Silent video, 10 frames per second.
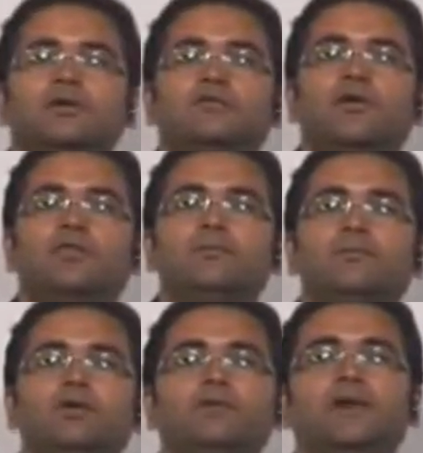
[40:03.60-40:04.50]
Sir, what is the
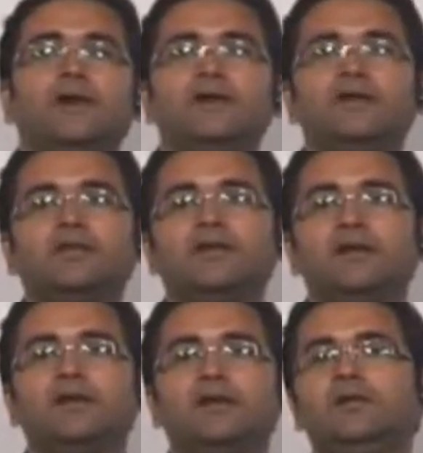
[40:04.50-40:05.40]
period of delta
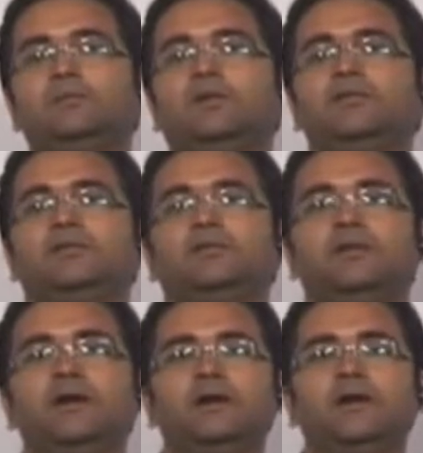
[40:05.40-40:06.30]
sin t plus
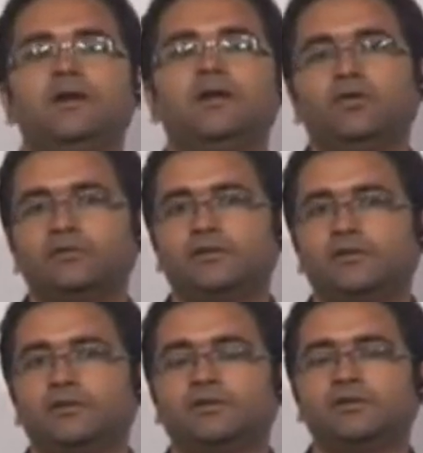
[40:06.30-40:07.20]
delta cos
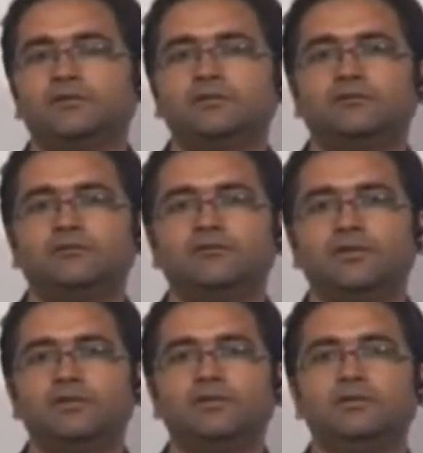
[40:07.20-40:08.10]
t?
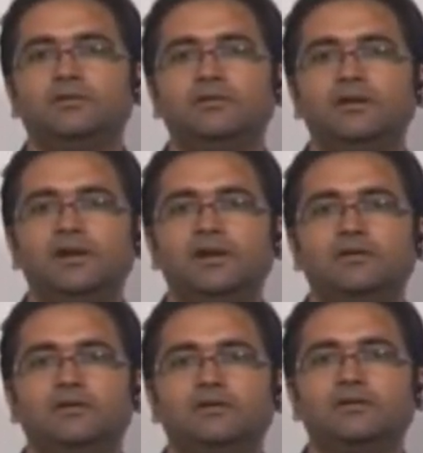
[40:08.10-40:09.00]
What is this delta
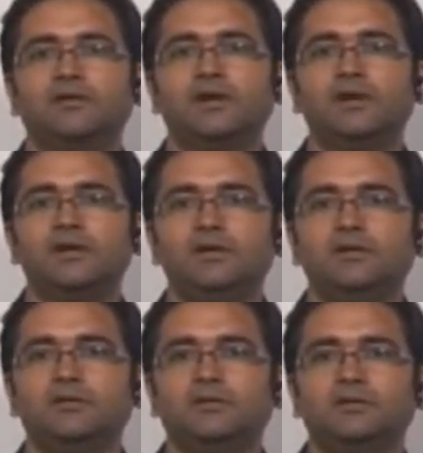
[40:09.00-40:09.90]
sin
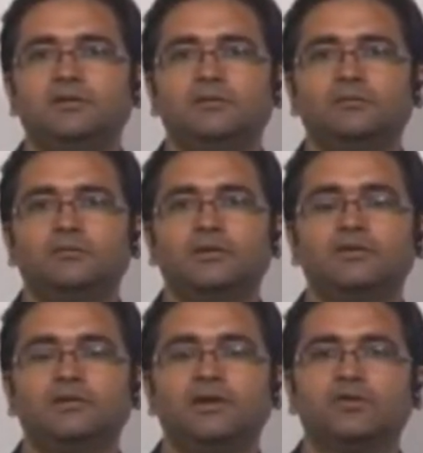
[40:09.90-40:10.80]
t
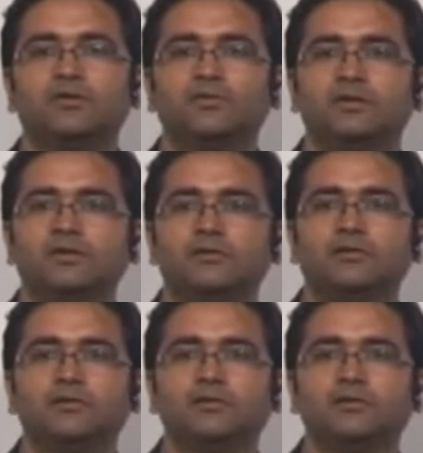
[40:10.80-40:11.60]
plus del cos t.